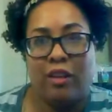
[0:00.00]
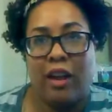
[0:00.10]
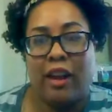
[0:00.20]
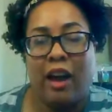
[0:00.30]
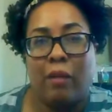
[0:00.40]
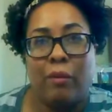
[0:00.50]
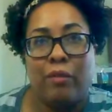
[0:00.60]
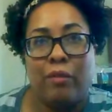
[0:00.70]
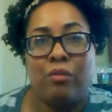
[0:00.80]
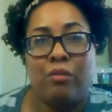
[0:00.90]
help her
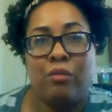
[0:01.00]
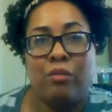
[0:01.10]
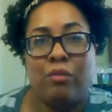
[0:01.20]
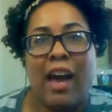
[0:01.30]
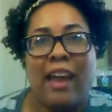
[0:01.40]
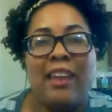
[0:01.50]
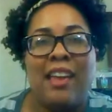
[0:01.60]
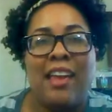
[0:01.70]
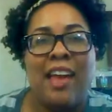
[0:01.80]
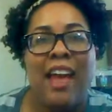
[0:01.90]
through that.
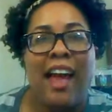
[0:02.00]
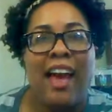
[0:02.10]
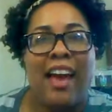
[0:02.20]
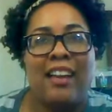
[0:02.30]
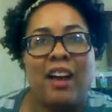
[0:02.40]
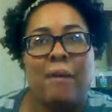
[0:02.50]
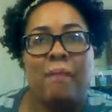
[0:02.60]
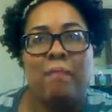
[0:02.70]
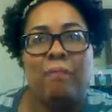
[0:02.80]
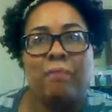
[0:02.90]

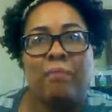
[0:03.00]
And